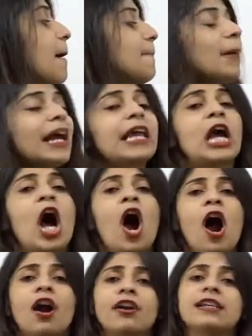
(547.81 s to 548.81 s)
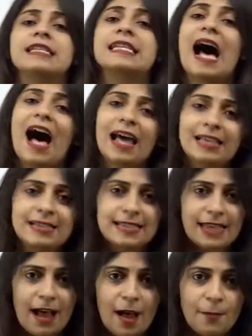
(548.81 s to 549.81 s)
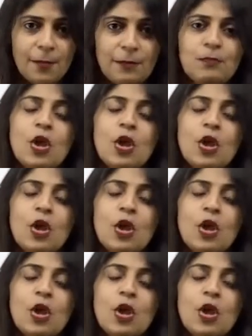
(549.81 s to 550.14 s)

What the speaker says: my car is iced up.